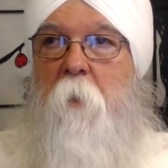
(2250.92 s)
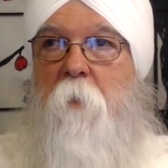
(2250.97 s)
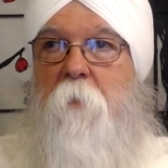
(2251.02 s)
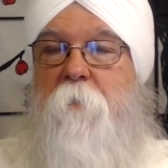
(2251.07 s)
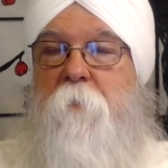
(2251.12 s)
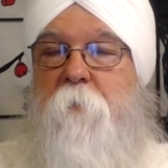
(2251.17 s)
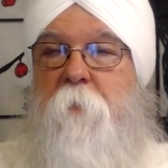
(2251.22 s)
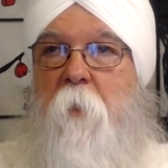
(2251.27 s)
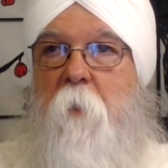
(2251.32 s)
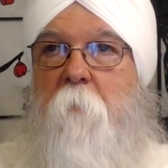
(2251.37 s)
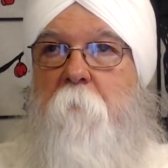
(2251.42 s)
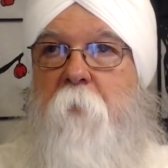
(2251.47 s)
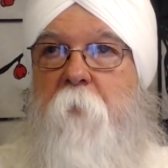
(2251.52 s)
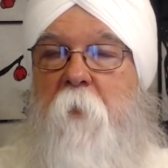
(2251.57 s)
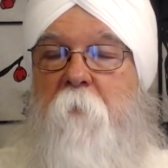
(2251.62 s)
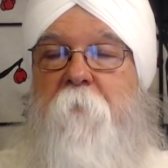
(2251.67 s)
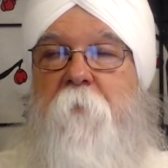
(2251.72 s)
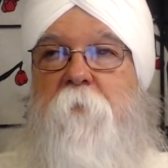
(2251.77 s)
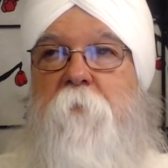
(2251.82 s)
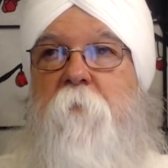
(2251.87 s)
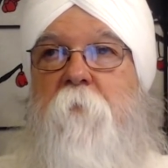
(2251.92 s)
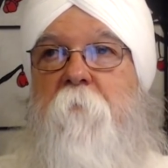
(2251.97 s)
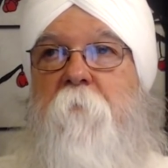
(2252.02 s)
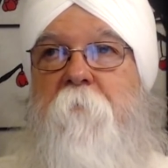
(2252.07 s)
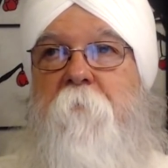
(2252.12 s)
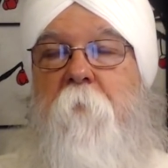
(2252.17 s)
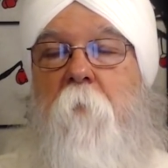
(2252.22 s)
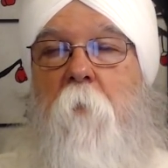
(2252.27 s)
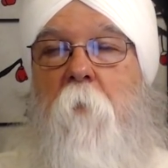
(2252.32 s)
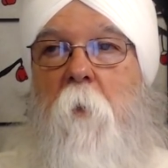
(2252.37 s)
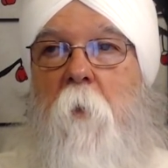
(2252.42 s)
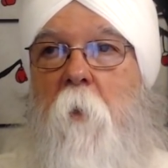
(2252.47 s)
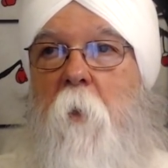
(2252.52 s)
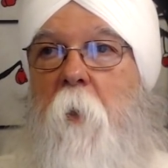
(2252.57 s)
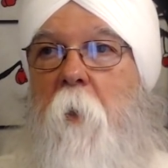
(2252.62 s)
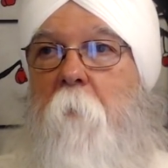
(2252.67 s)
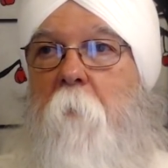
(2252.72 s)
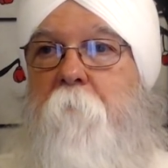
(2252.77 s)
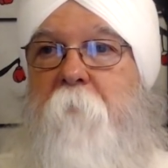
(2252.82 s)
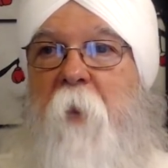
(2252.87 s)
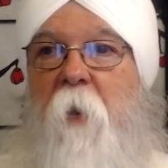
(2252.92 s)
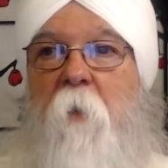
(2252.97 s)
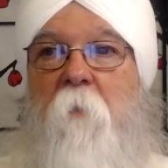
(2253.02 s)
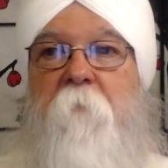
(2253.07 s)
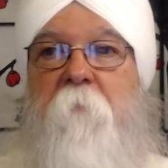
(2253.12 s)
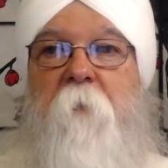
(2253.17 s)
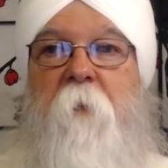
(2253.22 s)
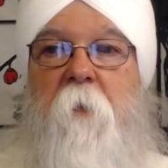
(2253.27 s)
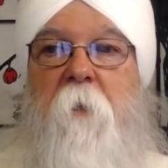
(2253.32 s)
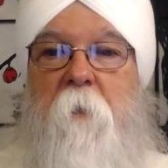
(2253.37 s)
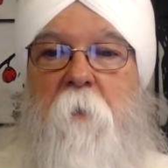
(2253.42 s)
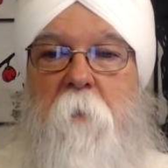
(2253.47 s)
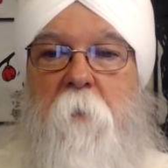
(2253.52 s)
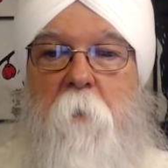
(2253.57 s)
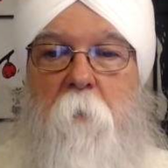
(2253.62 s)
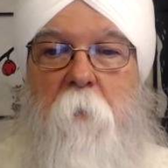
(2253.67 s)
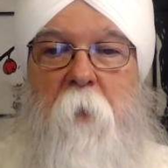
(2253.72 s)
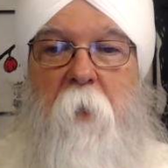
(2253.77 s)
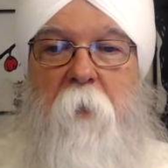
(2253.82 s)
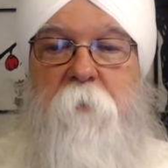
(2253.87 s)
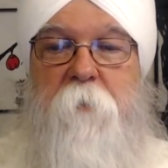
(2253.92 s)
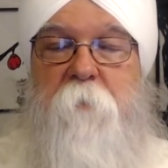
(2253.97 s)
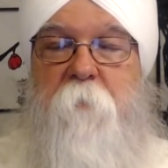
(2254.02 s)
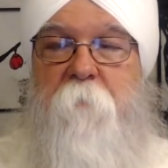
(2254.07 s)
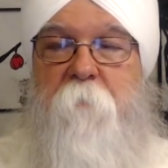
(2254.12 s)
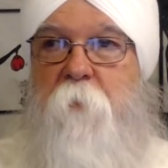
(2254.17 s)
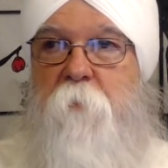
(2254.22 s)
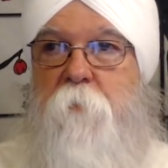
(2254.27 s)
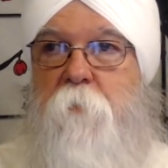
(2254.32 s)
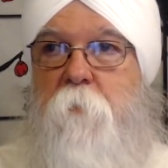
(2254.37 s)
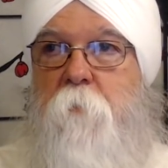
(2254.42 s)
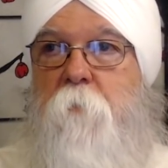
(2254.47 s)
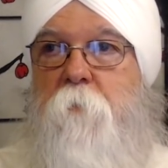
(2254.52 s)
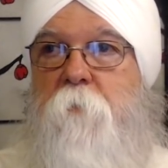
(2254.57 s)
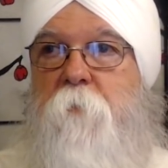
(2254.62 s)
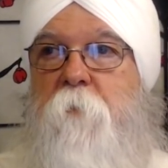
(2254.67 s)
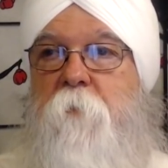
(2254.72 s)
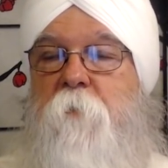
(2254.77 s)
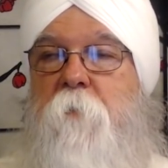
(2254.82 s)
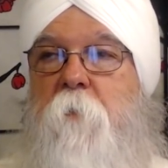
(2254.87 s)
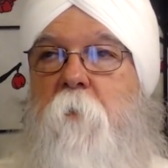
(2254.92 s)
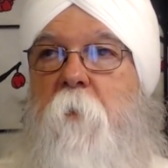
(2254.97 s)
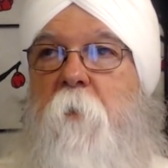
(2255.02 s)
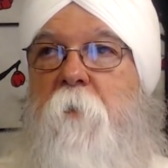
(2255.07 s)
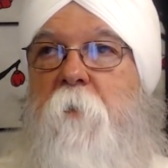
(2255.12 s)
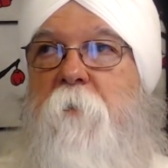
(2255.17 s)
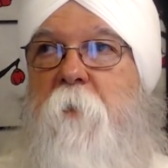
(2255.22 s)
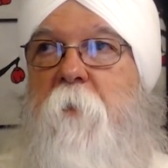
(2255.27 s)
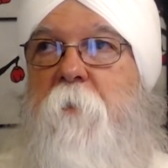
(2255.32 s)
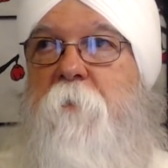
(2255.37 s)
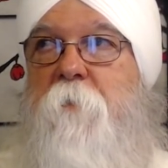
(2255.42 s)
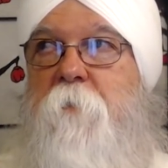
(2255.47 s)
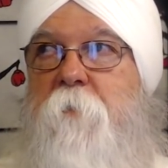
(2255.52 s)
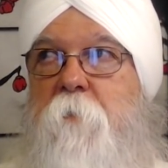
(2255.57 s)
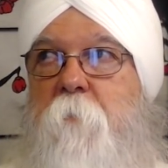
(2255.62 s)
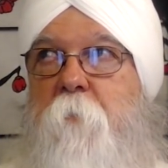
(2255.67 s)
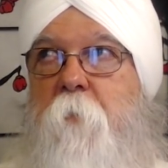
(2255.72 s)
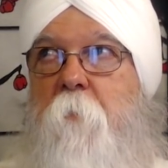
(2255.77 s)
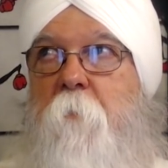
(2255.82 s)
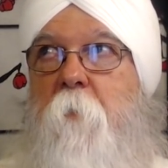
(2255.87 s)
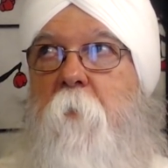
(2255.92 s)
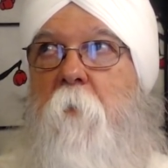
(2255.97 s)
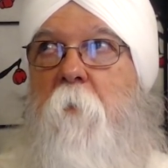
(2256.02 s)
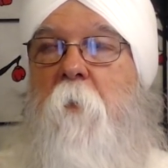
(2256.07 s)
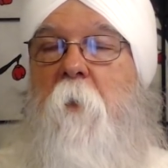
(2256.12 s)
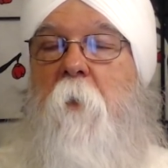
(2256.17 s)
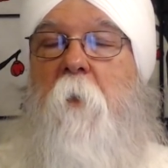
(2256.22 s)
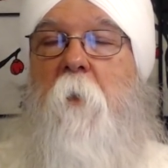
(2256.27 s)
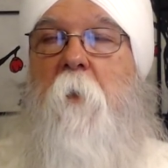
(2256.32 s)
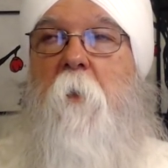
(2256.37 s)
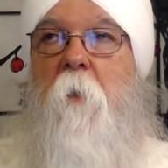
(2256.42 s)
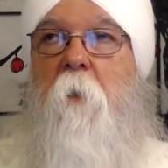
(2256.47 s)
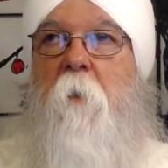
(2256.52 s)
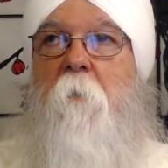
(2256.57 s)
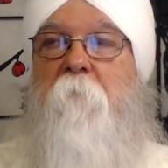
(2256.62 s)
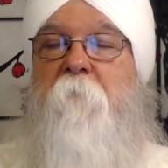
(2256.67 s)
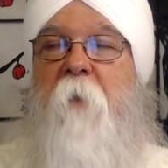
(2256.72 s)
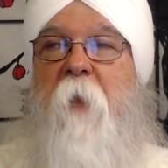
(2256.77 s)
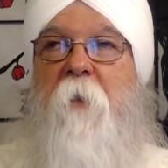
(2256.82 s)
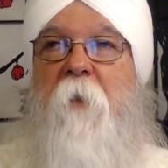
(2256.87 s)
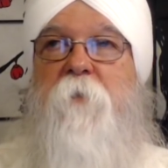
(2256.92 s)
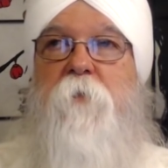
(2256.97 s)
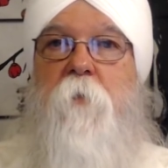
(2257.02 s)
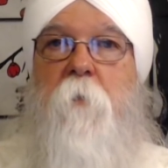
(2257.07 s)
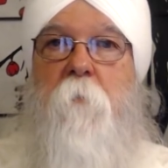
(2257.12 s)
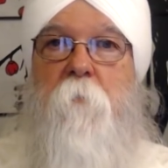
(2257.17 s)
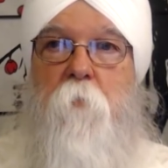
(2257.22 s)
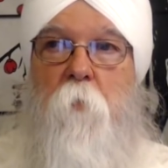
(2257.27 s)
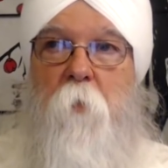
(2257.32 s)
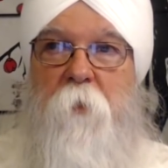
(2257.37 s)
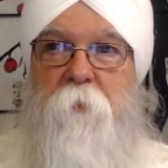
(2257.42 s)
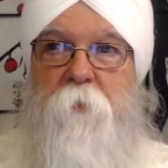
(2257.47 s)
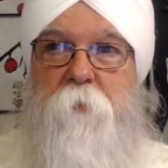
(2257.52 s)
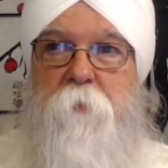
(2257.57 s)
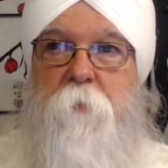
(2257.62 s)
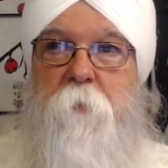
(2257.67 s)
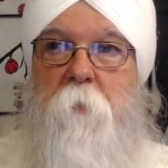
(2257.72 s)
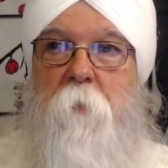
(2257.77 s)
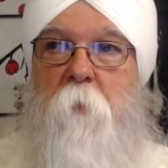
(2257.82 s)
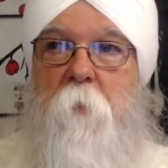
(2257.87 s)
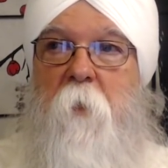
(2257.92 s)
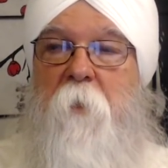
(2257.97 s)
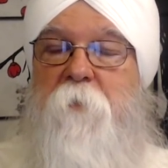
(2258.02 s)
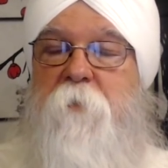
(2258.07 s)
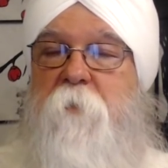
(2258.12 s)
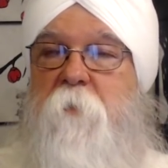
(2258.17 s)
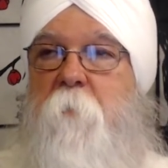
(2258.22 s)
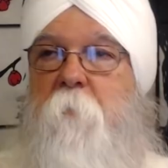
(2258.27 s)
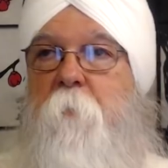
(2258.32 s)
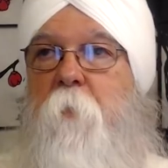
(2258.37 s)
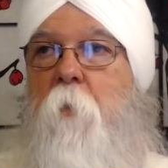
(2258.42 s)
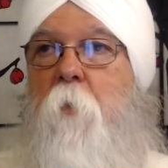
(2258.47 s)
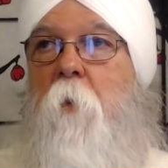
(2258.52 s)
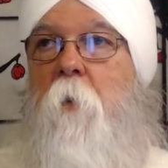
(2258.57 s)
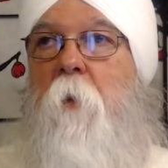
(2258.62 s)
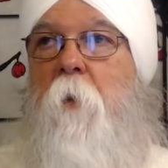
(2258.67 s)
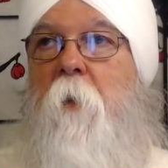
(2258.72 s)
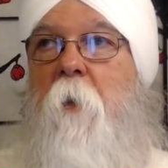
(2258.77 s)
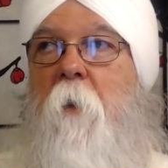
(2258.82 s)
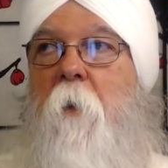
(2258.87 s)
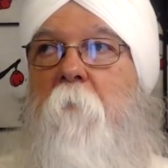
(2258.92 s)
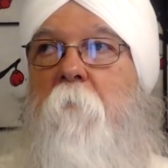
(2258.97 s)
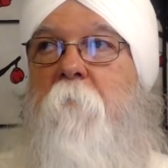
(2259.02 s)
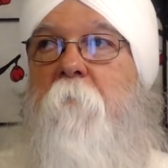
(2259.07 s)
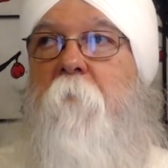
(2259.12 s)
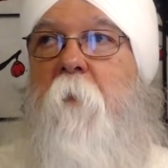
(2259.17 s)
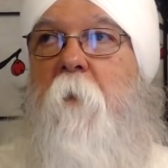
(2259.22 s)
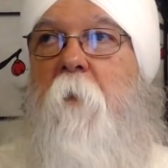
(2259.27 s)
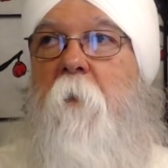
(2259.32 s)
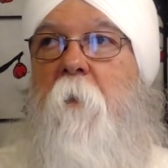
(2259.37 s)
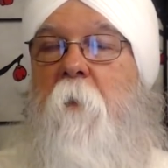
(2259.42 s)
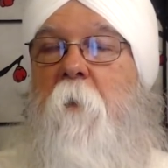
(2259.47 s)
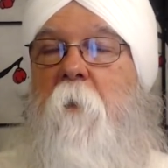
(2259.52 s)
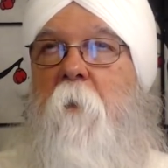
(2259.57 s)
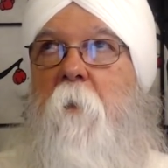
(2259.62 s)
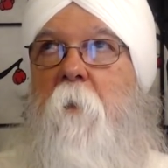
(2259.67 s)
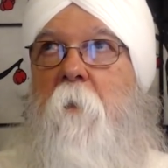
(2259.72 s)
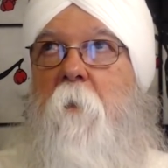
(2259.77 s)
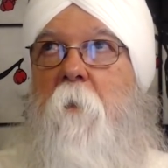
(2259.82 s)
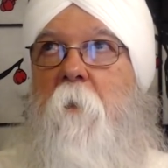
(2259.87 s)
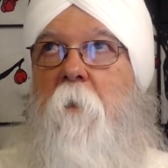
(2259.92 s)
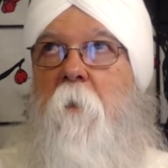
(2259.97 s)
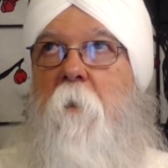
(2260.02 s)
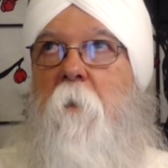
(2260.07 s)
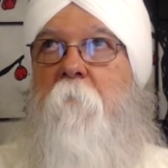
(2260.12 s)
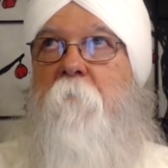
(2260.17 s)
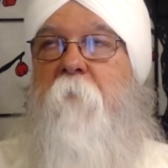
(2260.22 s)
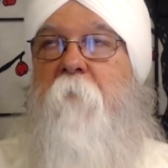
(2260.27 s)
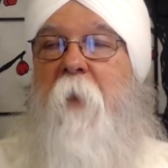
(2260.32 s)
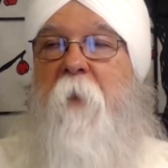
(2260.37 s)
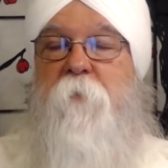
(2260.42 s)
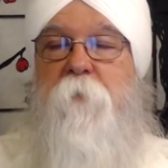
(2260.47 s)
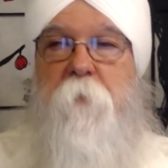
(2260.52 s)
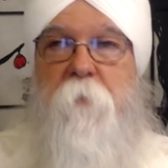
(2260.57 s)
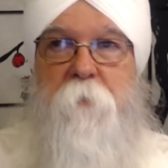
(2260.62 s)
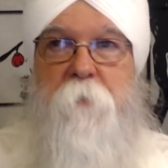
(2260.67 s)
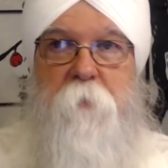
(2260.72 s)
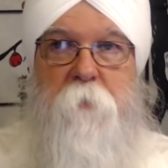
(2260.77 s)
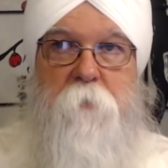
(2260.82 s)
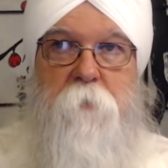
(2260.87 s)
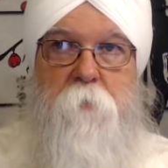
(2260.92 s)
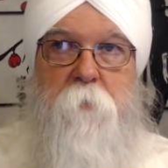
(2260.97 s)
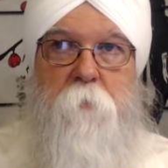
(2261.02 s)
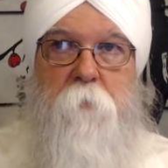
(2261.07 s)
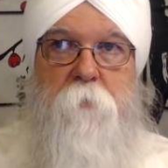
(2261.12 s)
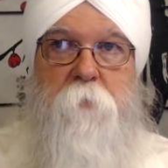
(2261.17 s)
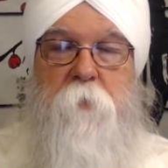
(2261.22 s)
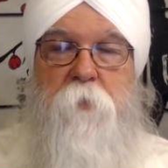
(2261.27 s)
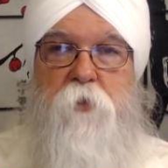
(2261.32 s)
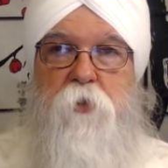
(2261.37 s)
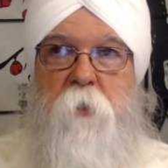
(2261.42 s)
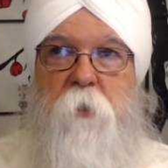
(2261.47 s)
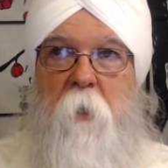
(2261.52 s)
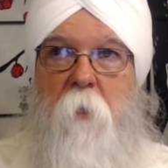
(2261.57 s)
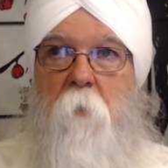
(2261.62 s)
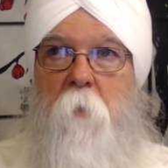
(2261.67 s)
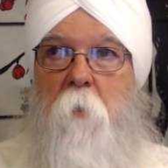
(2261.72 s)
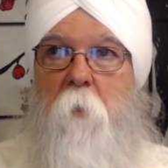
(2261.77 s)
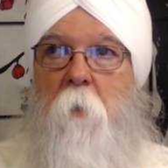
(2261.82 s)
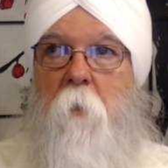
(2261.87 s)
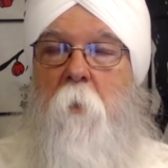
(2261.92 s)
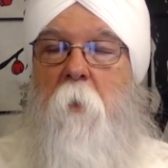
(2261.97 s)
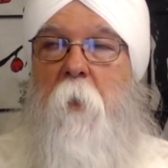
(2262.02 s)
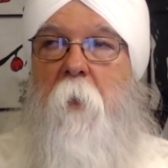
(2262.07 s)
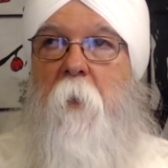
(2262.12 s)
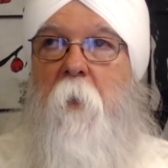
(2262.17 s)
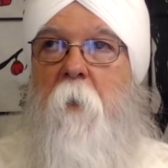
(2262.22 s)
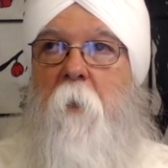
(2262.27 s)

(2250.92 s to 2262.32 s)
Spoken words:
is beneficial for pelvic, kinds of issues, and so it tends to promote vaginal moisture and support of vaginal tissues in general,